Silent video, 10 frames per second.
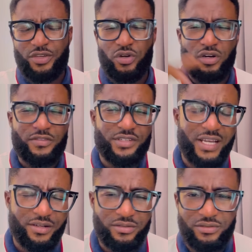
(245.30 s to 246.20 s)
you off
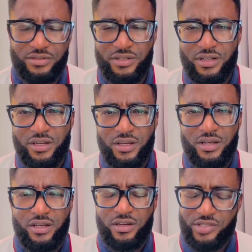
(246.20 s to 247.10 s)
cycles
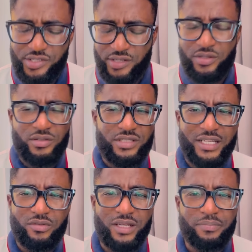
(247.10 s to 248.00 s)
or circles
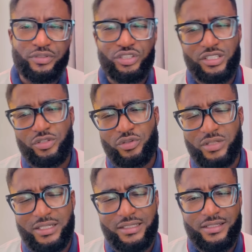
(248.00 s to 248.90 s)
that don't appreciate your
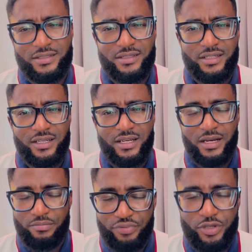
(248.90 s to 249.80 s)
uniqueness
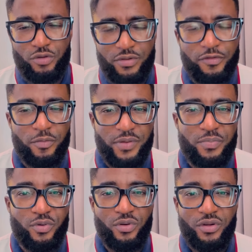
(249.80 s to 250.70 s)
and bring you before
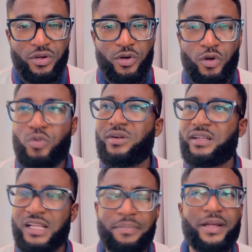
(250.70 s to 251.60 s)
people who will
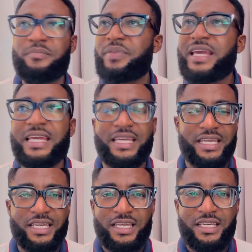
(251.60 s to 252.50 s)
clap and pay
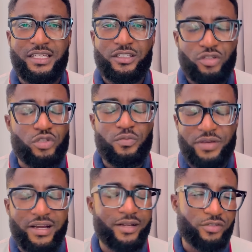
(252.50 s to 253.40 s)
just to
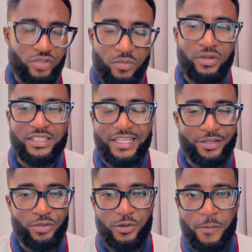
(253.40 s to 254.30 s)
be around somebody
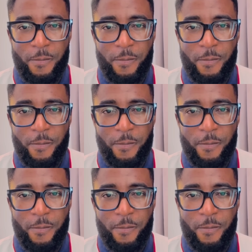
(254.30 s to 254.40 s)
like you.